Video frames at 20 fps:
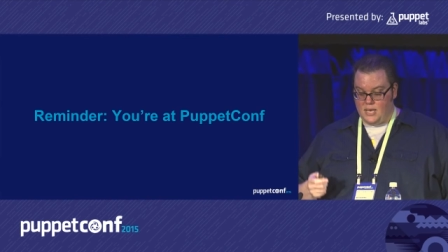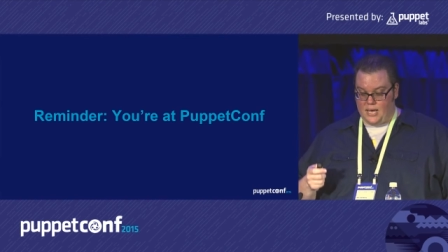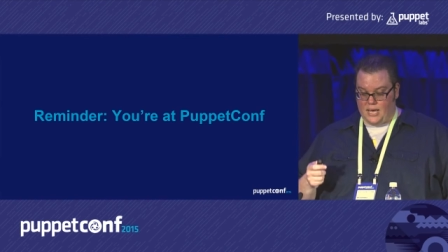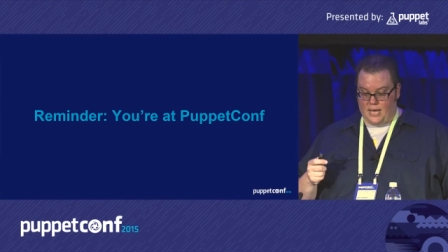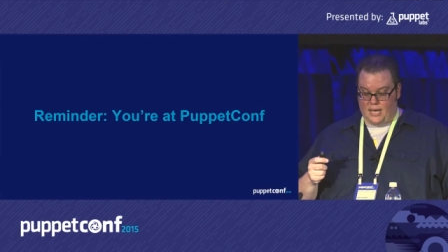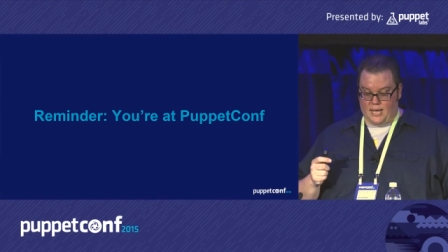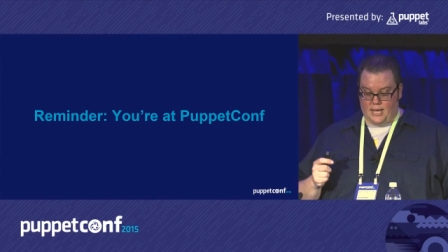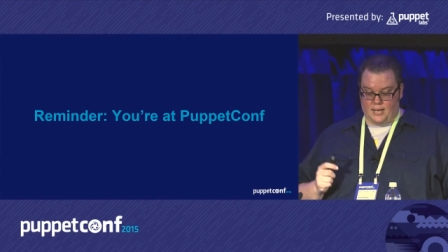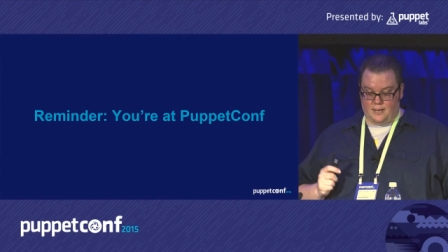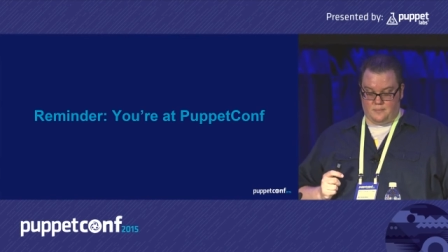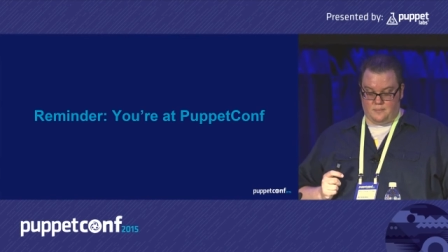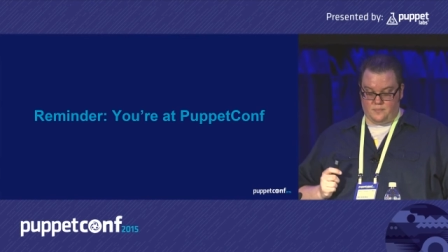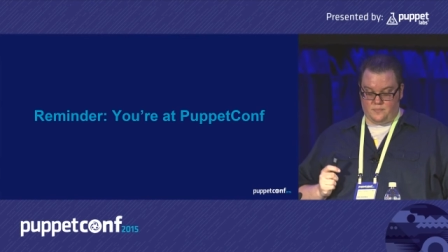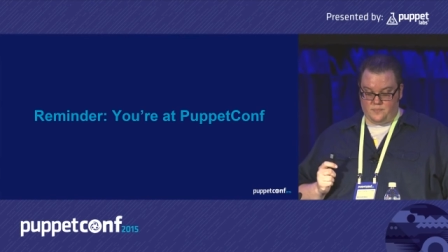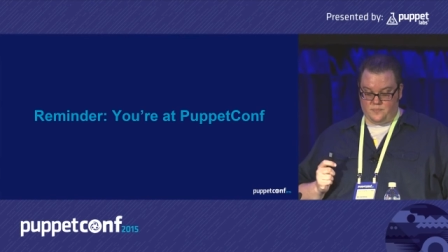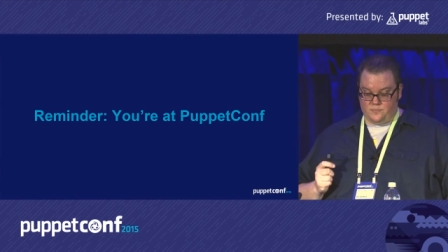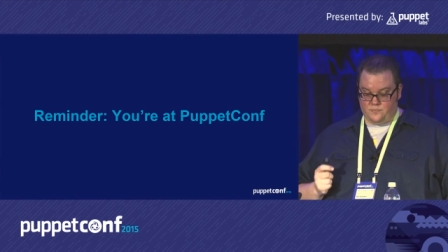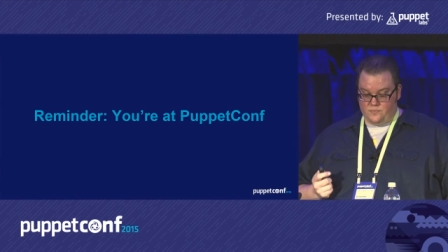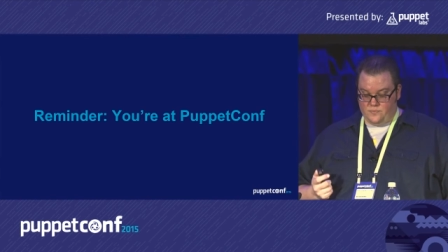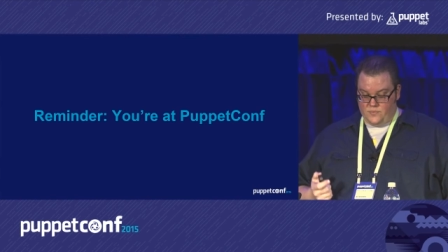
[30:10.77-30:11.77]
Um,
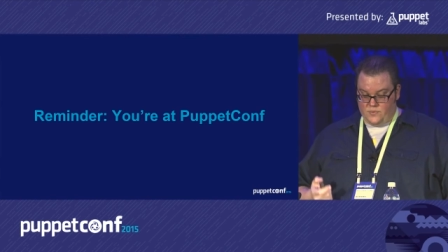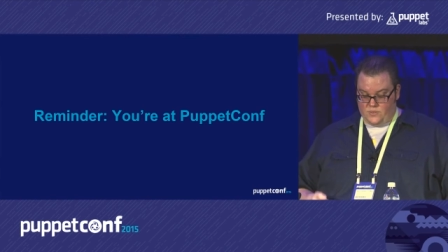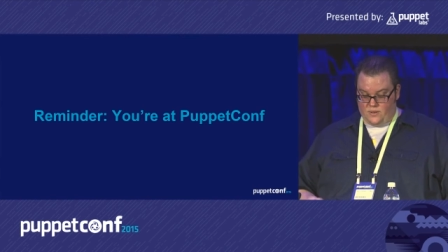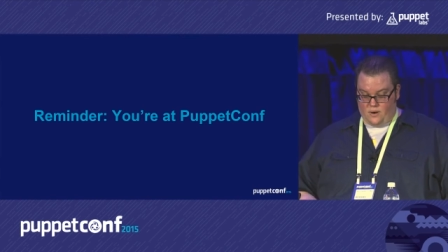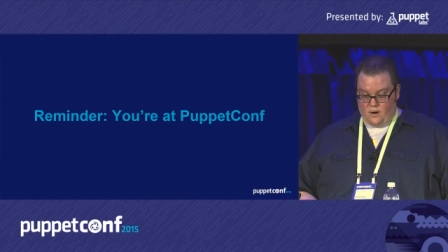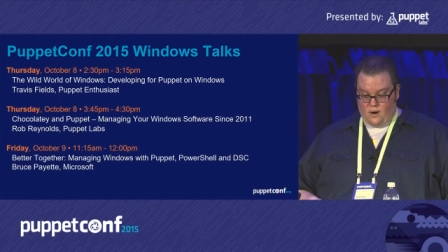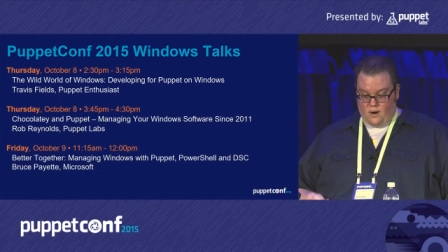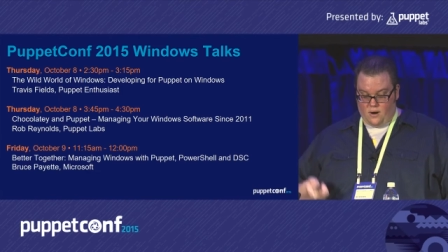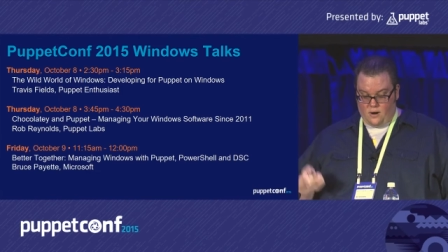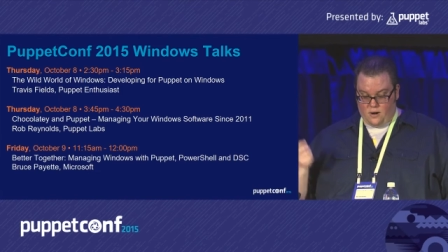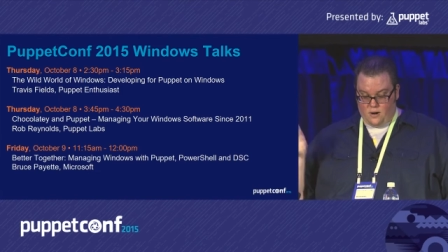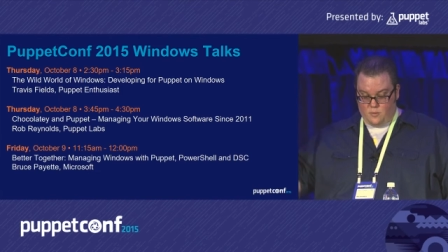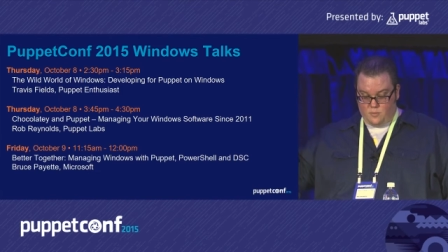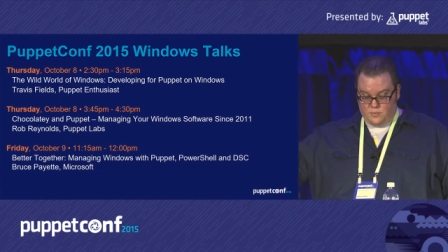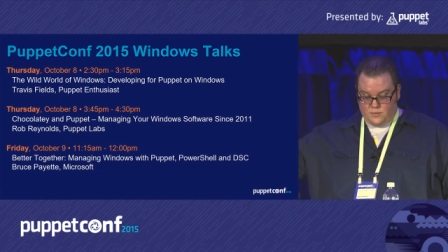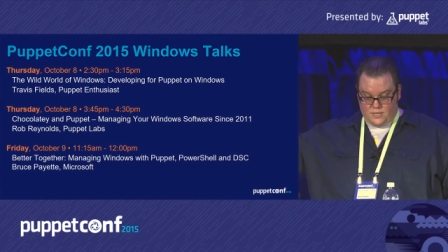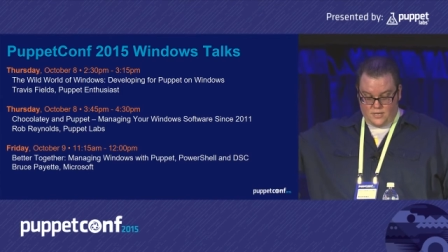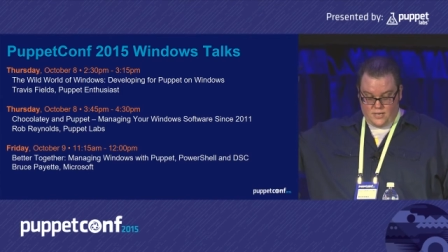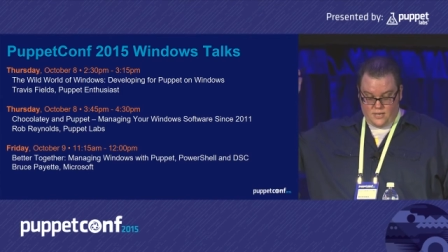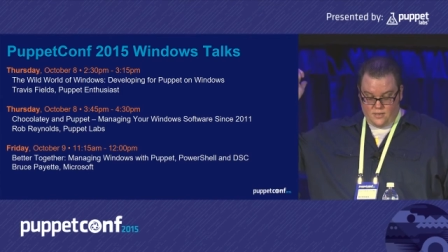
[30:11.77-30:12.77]
there are
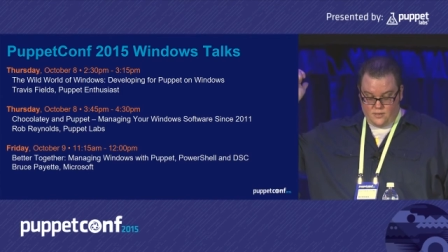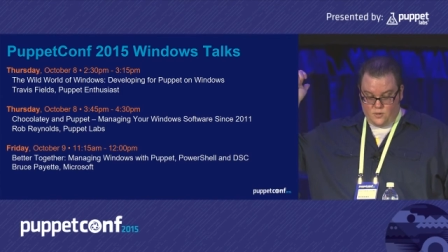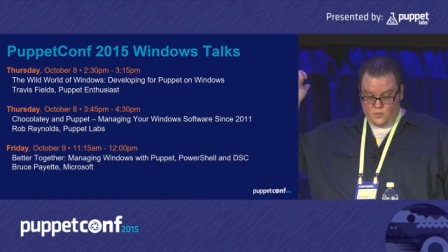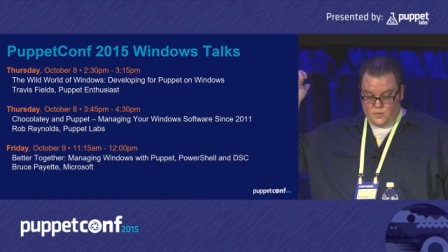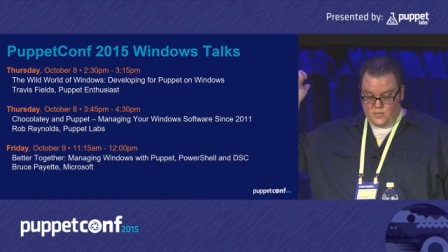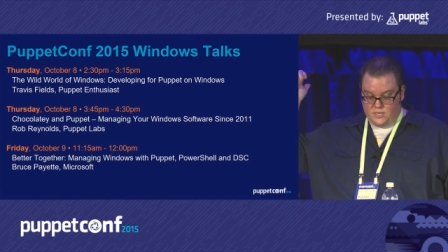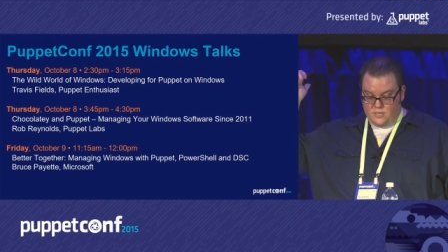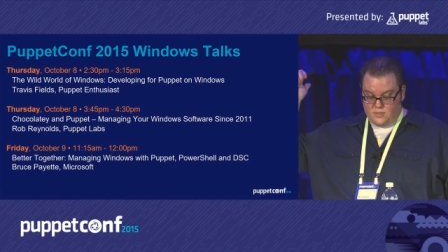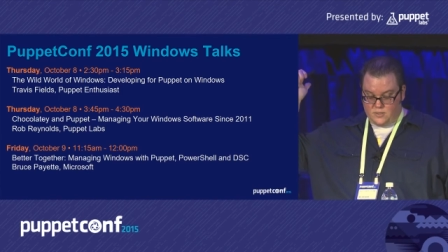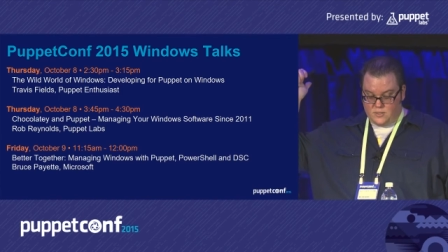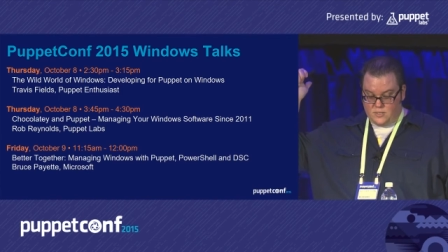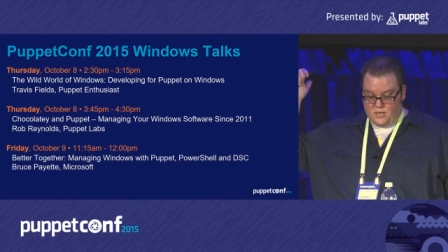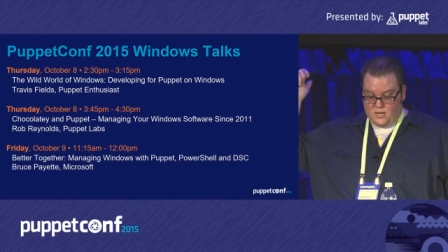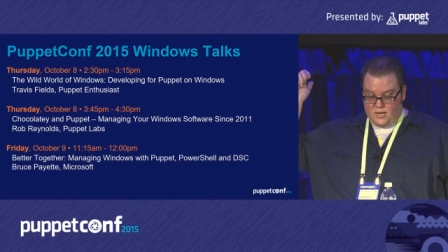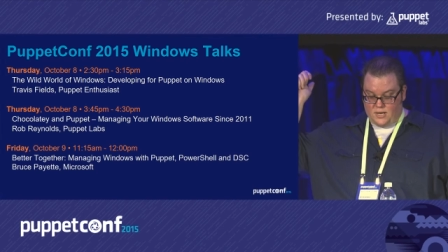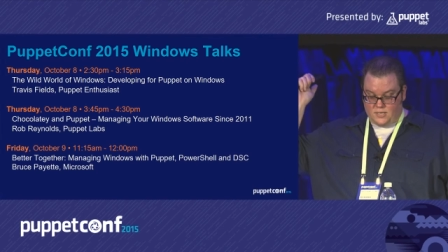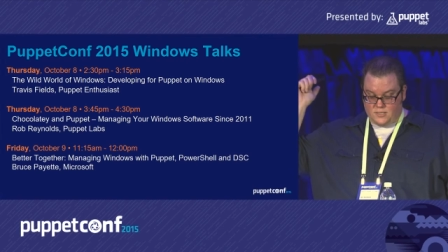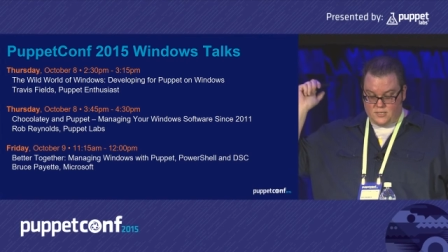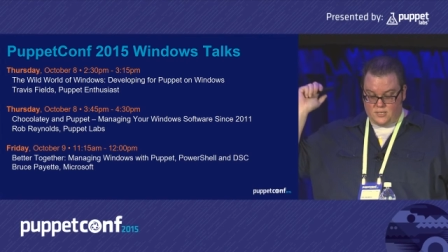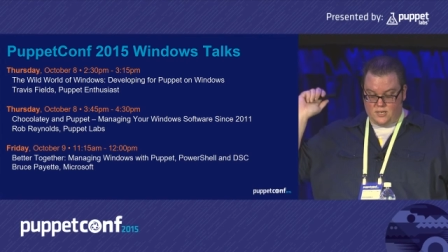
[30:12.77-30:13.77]
plenty other Windows
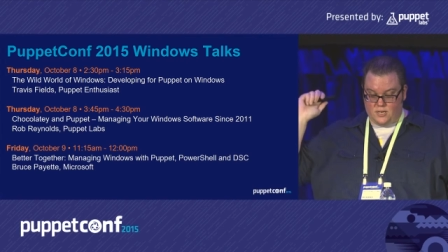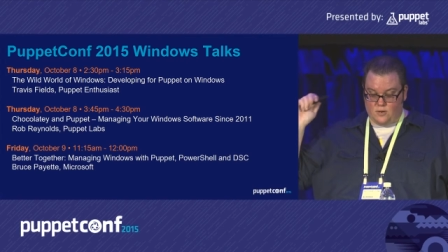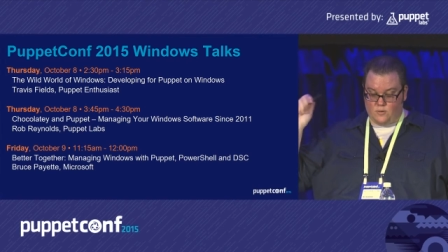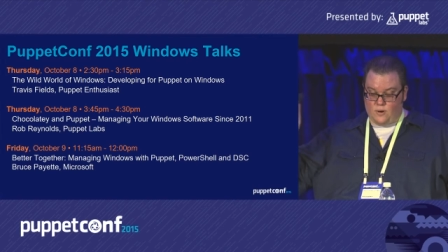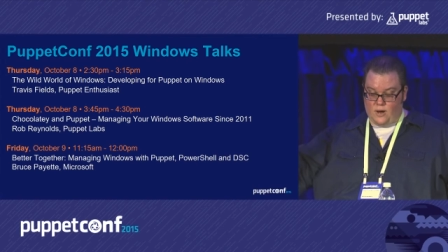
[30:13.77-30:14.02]
talks here.